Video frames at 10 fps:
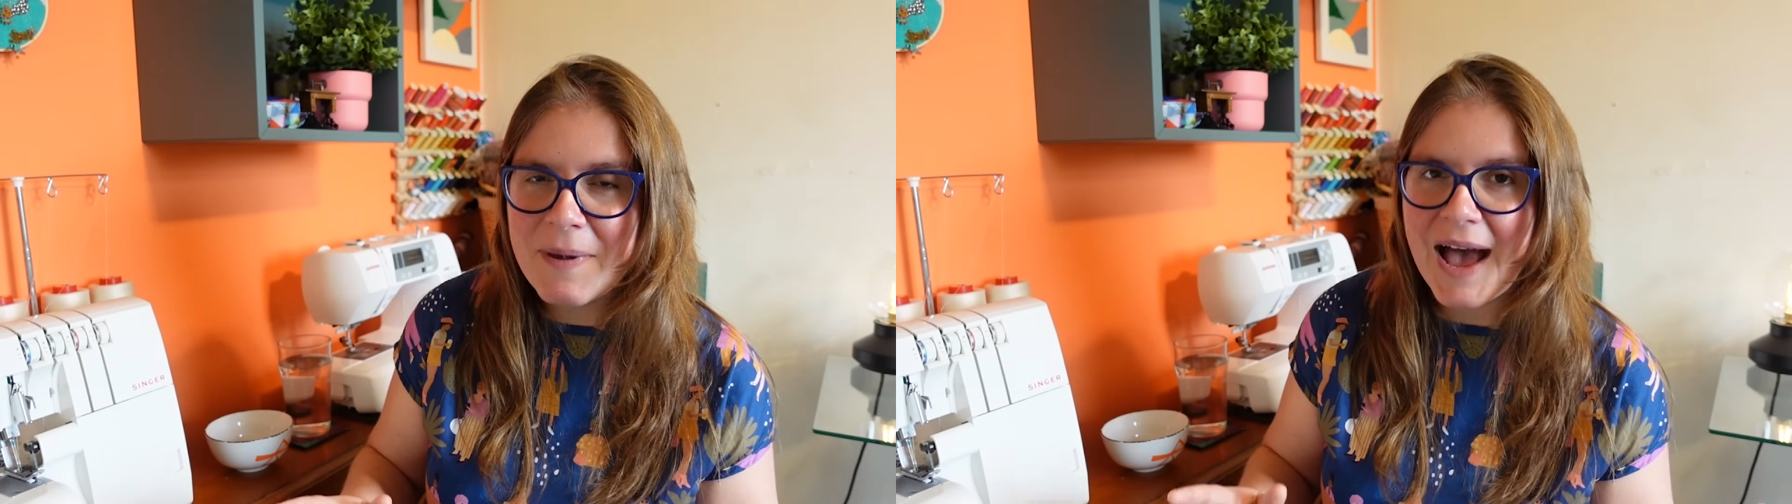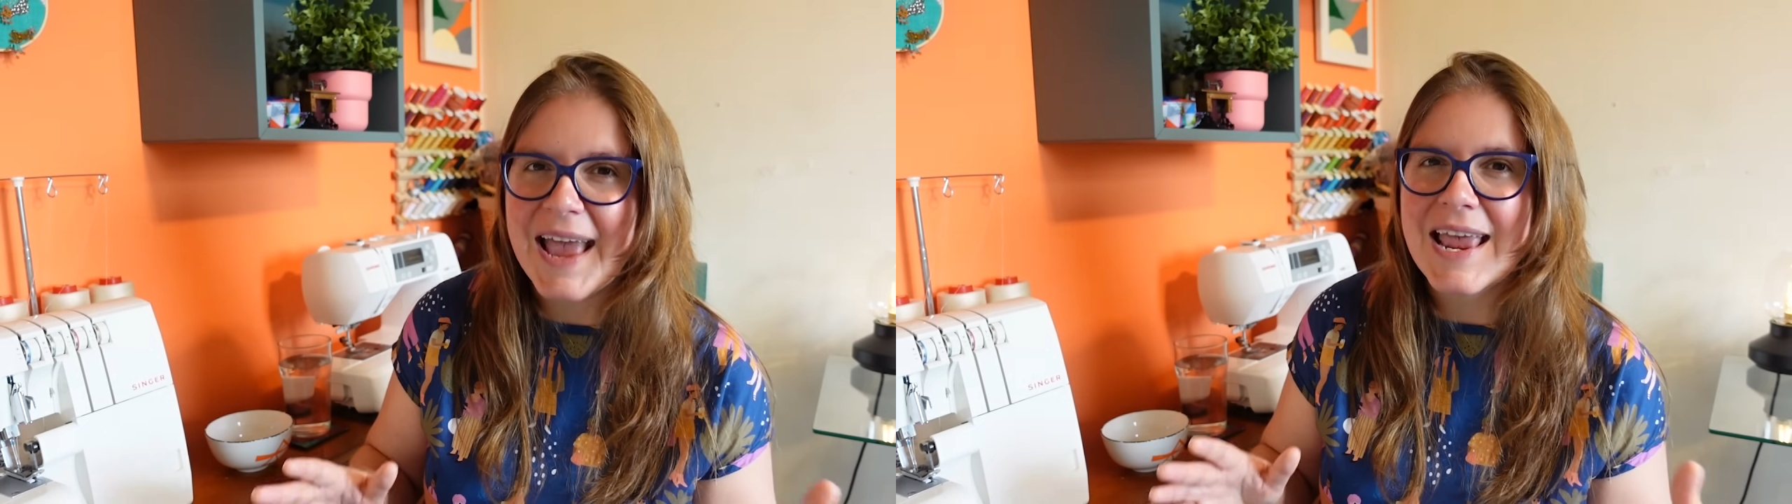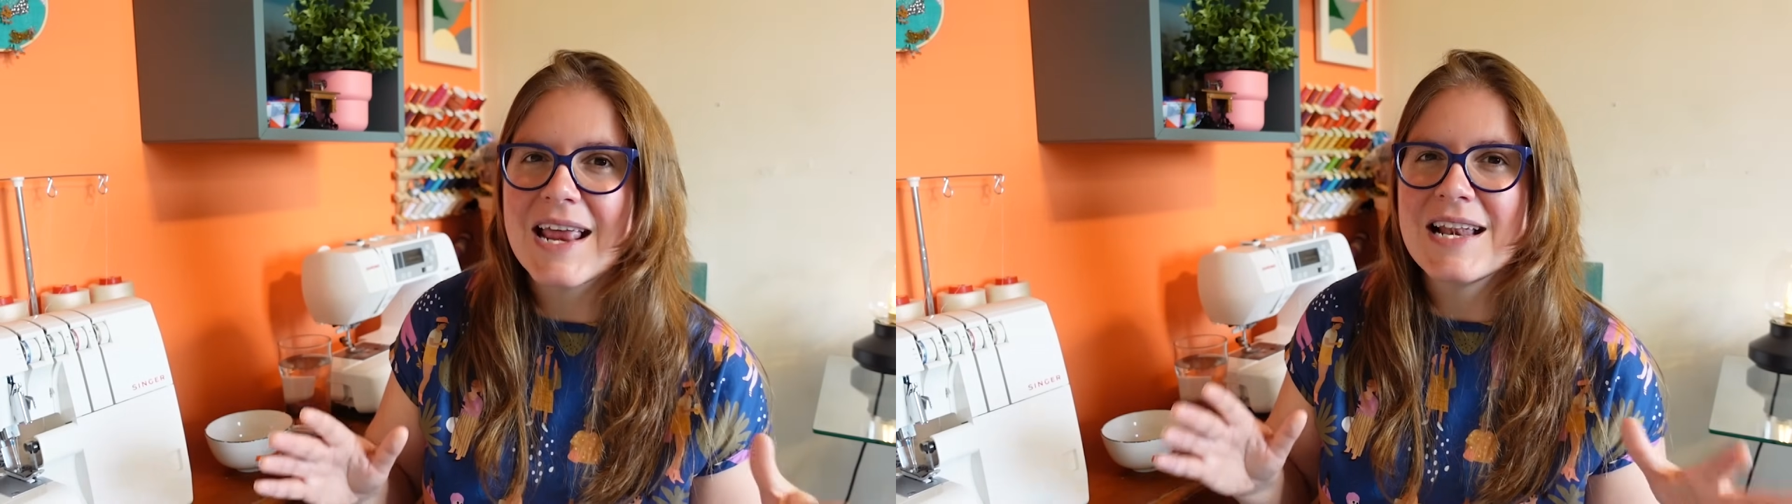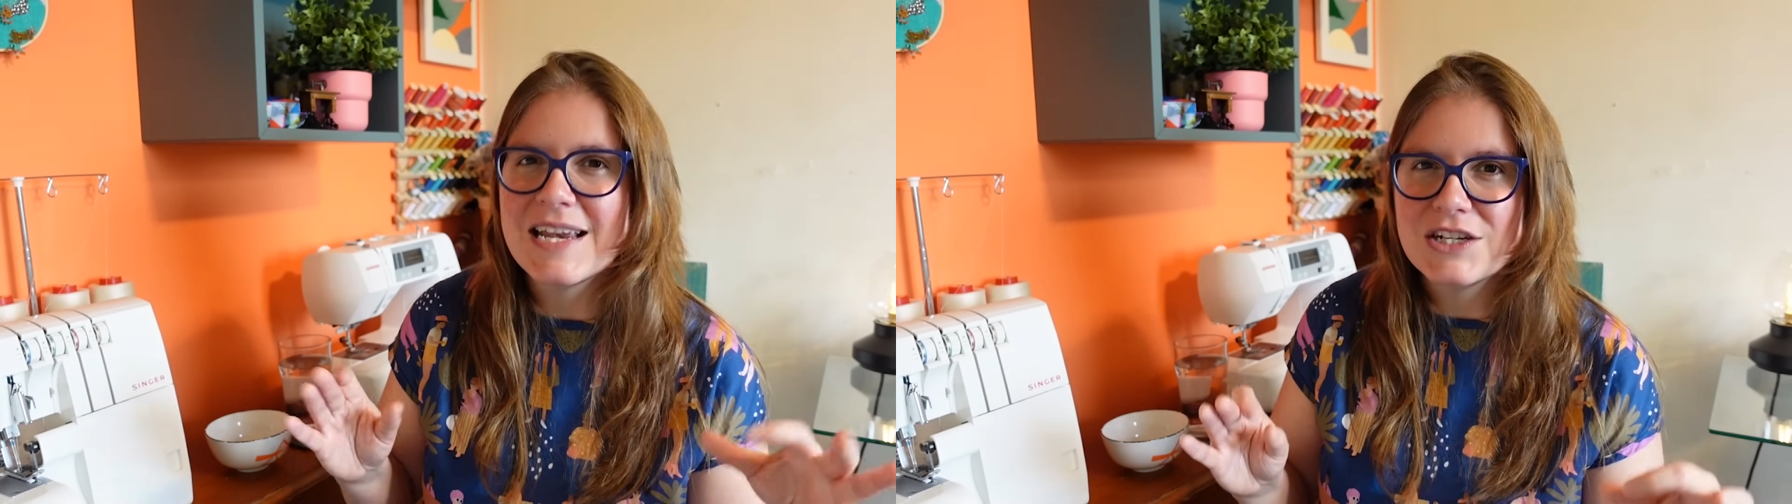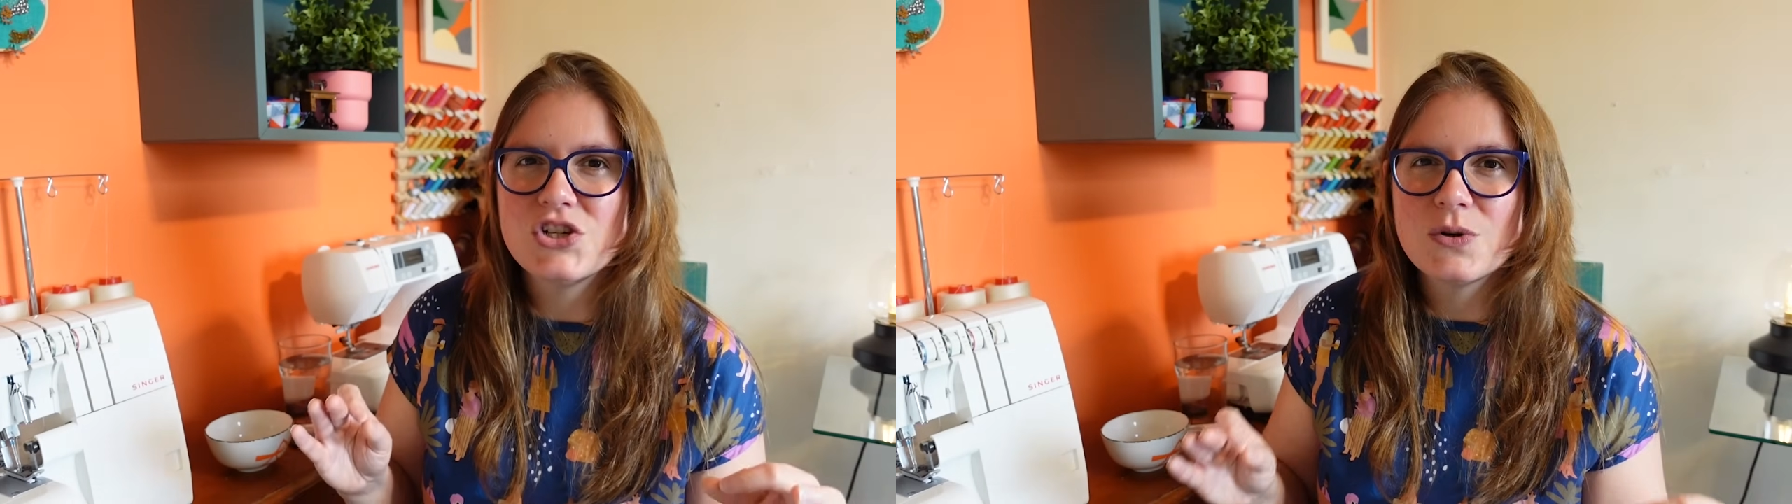but I
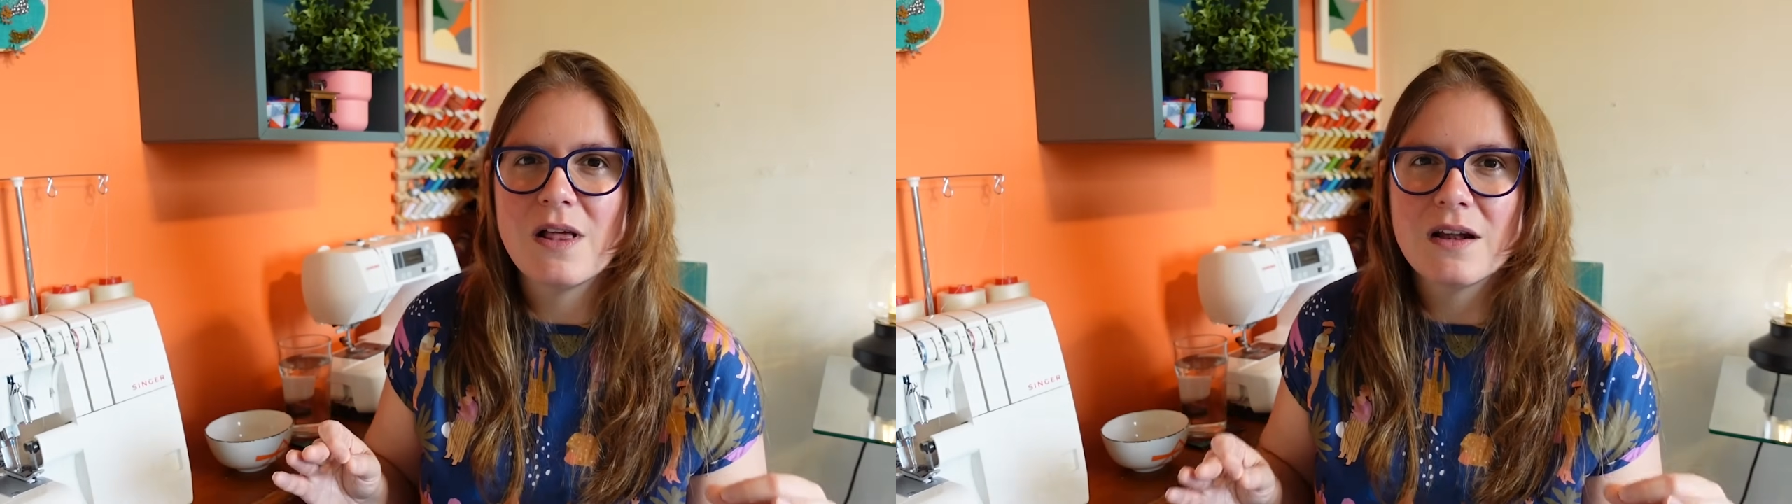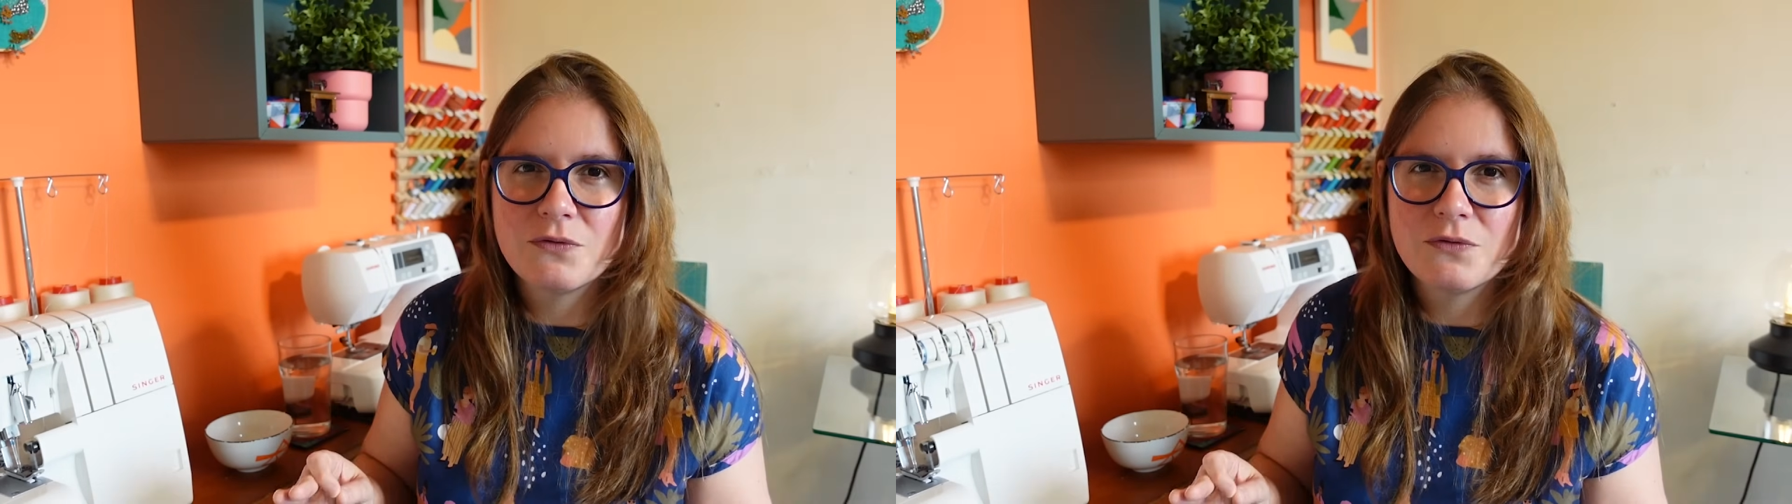need to do a lot